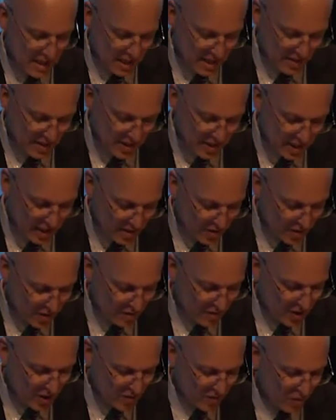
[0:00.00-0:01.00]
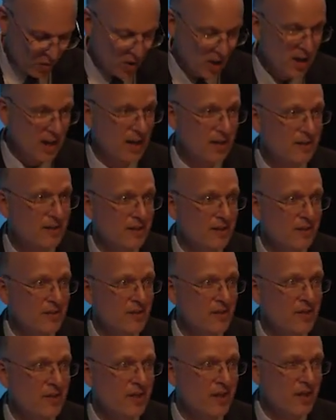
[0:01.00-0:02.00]
In the center of these four
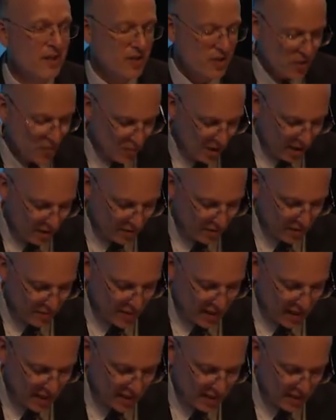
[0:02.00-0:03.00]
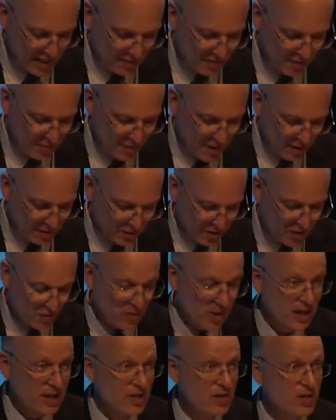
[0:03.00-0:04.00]
continents, surrounded by seven mountain
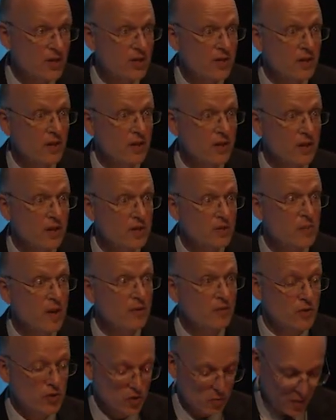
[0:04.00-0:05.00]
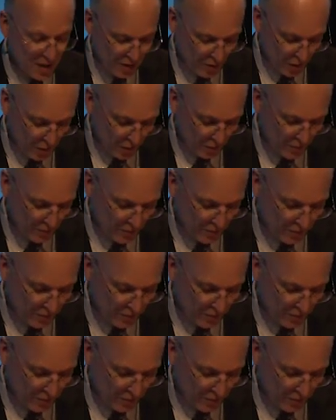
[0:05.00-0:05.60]
ranges, is Mount Sumeru.